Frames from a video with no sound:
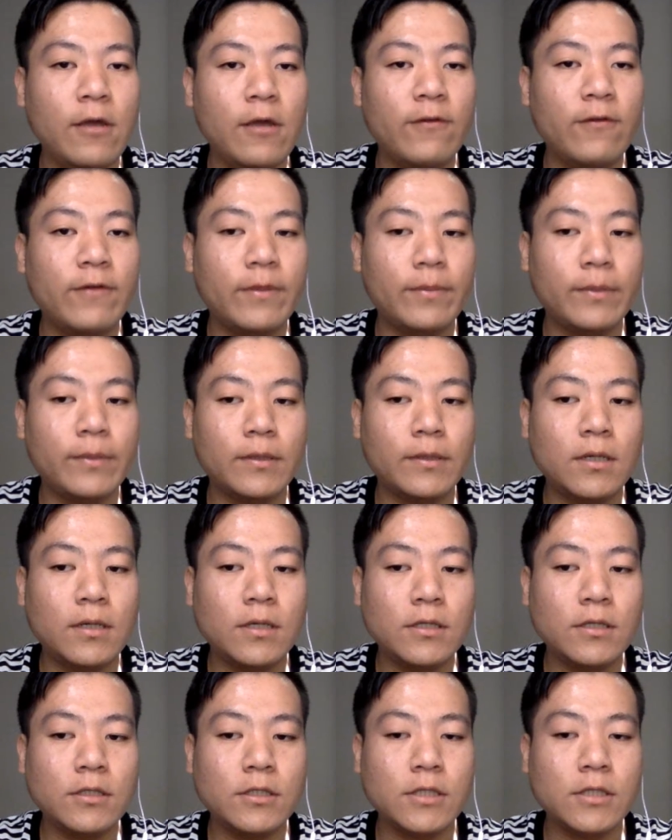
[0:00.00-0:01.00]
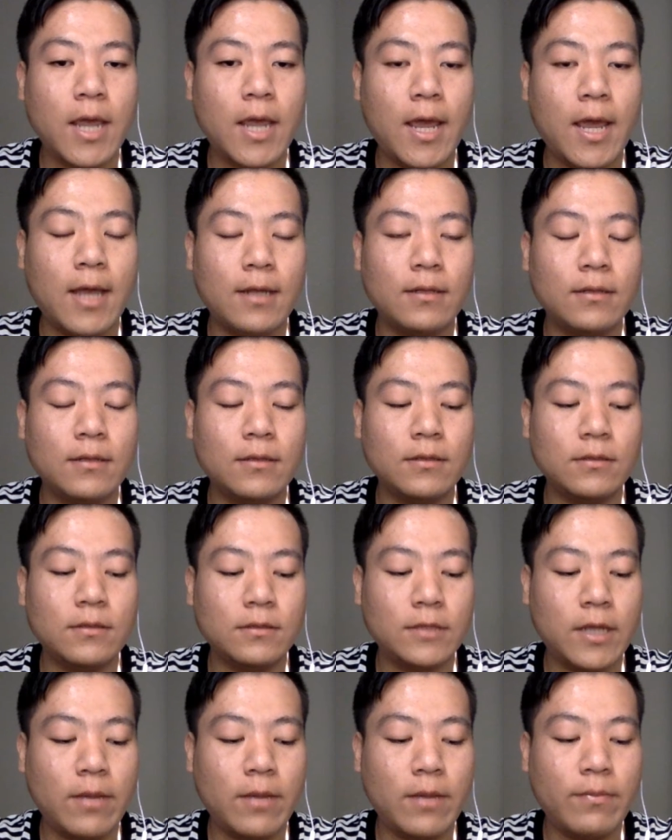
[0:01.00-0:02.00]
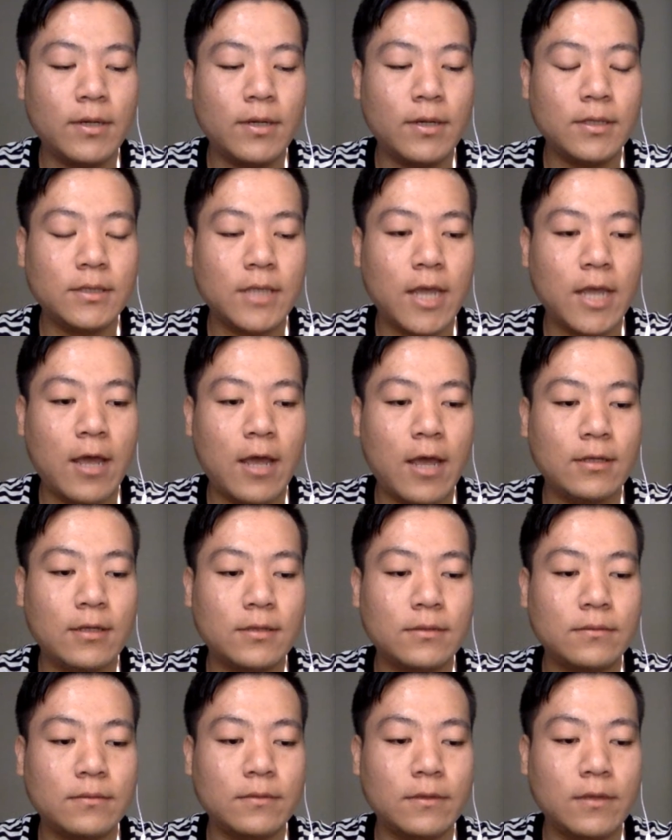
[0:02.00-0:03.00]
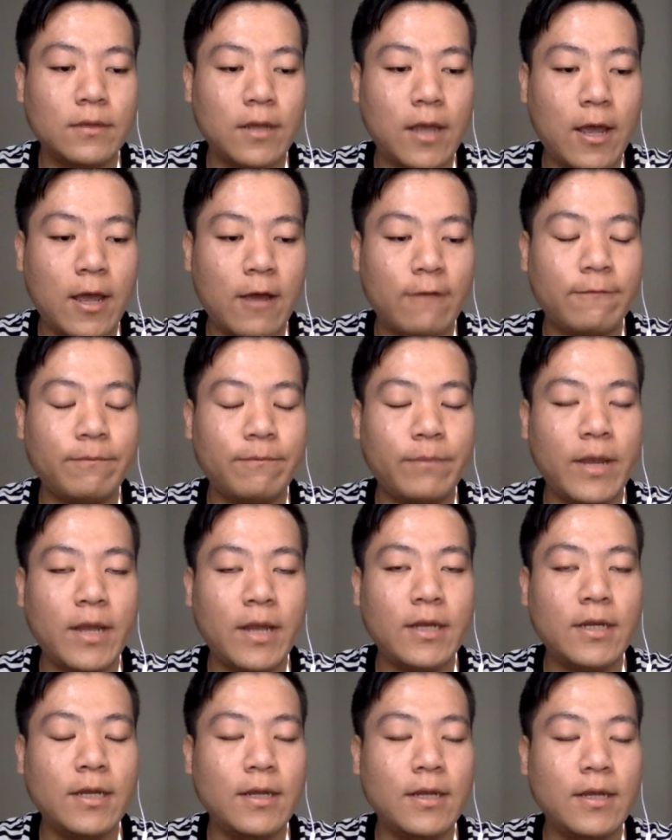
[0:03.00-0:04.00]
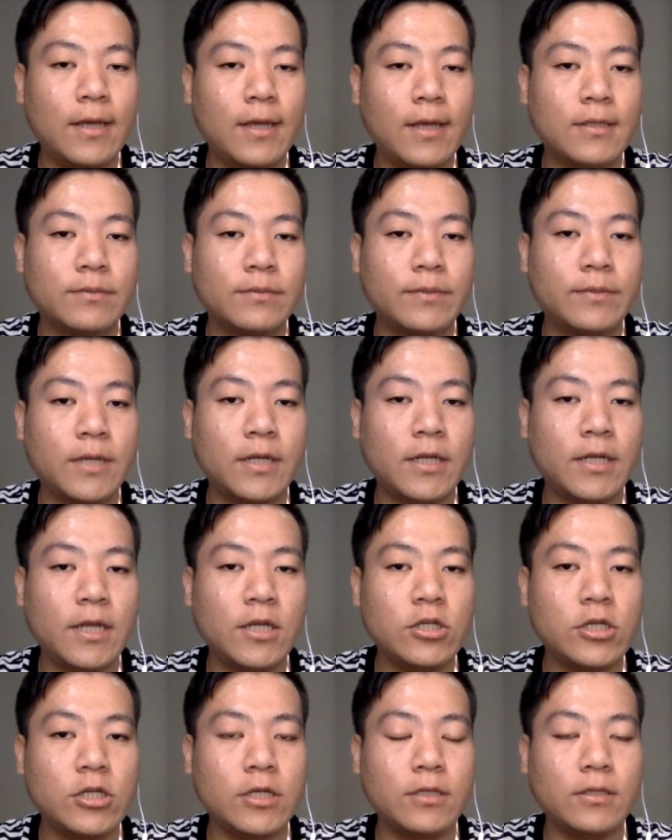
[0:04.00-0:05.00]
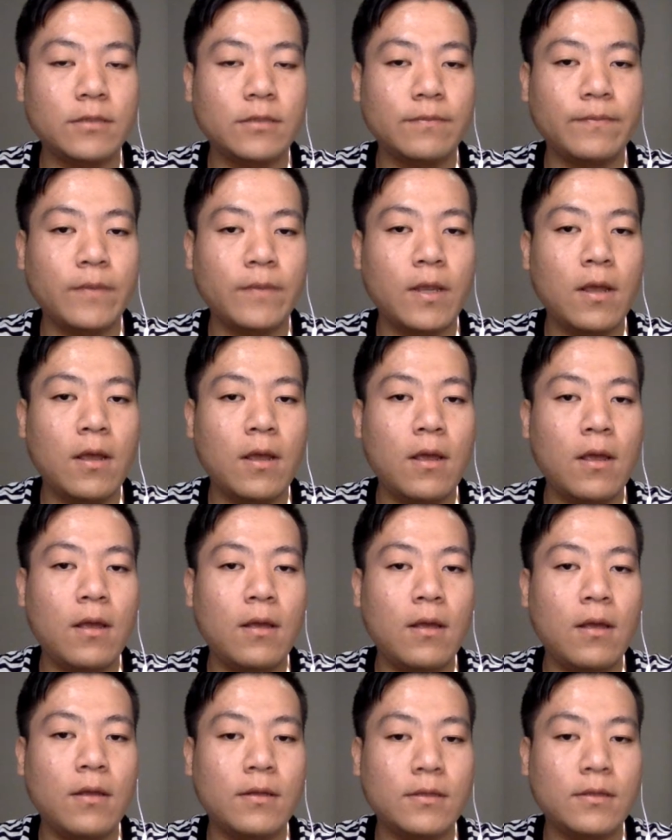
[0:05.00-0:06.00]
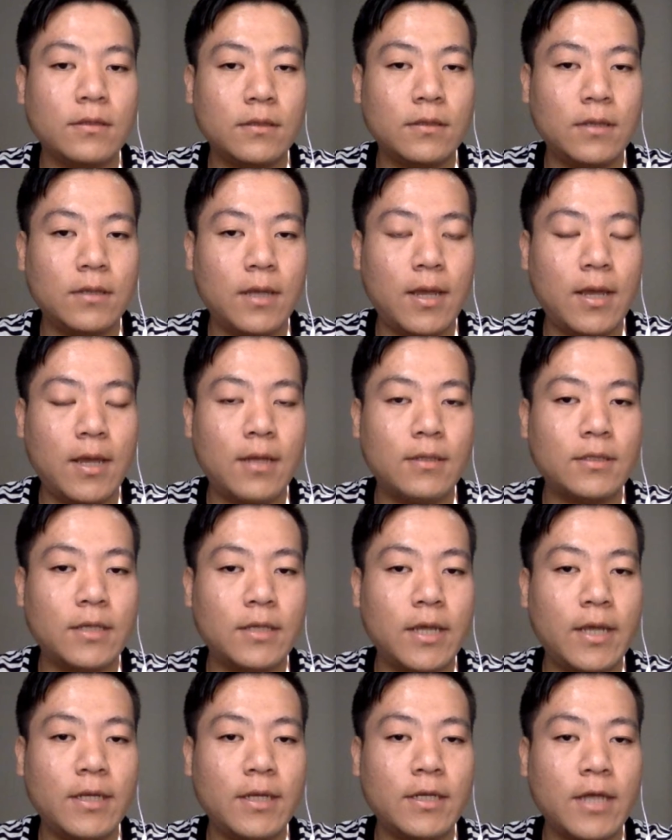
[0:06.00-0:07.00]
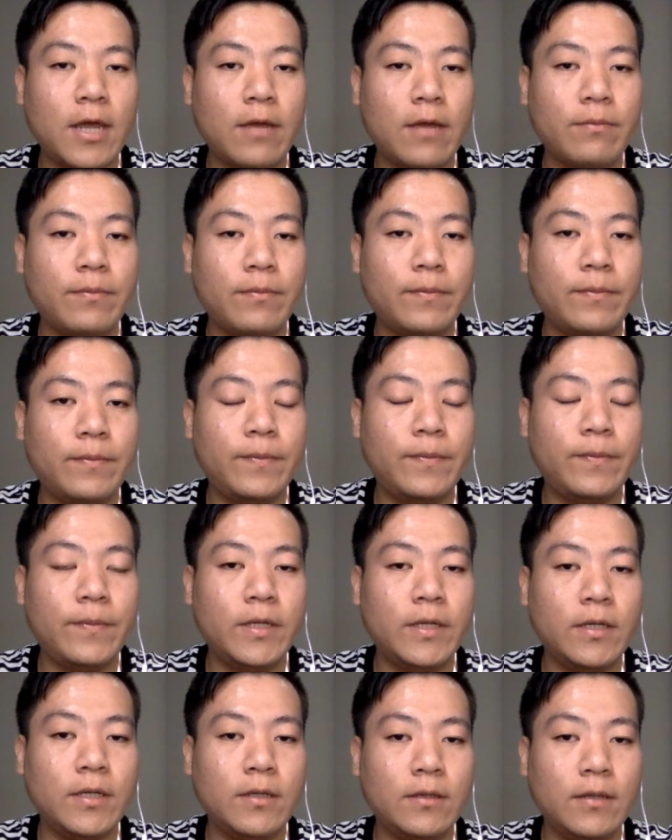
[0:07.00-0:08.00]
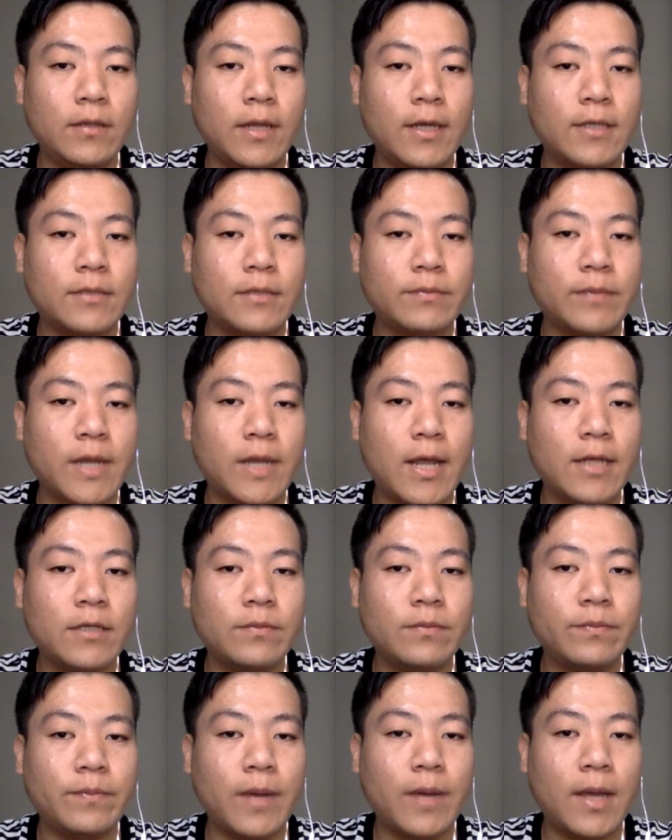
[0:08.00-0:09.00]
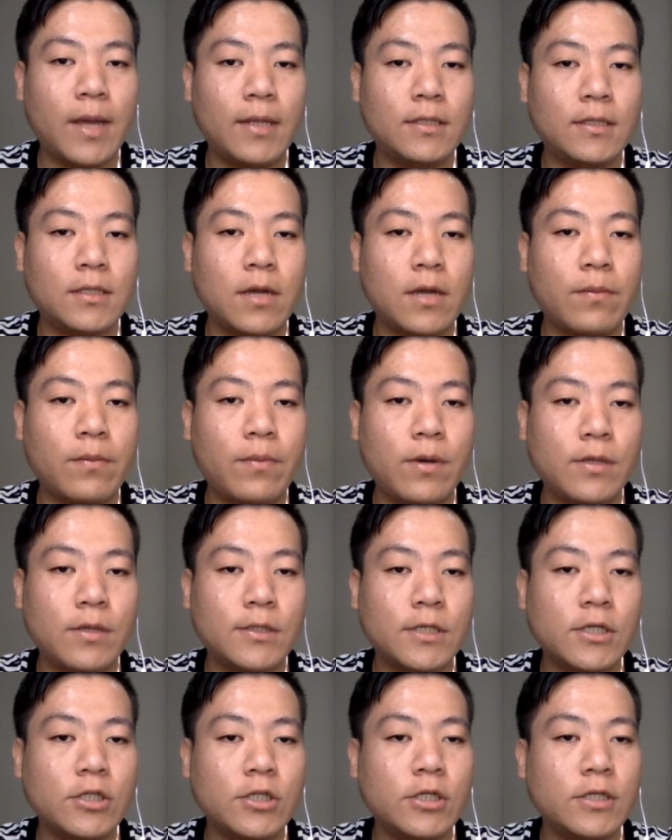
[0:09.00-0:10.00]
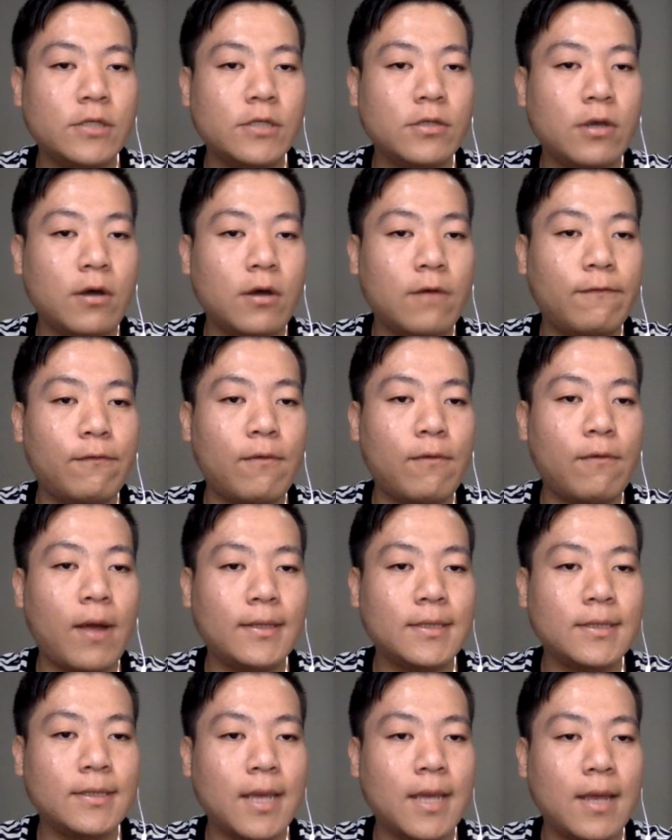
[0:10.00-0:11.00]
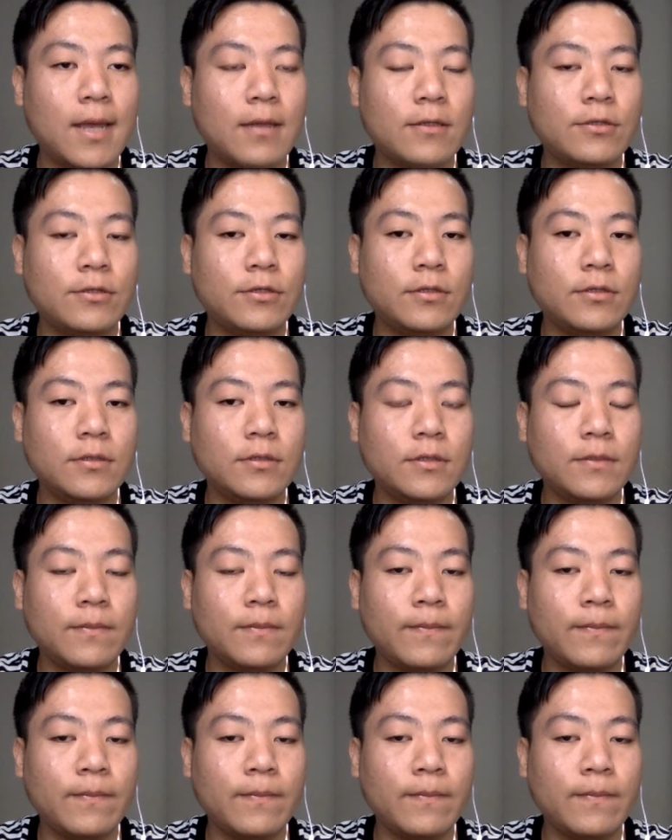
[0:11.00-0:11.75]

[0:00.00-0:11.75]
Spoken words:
Fibonacci numbers have many explanations, and it can be explained by the compositions of ones and twos.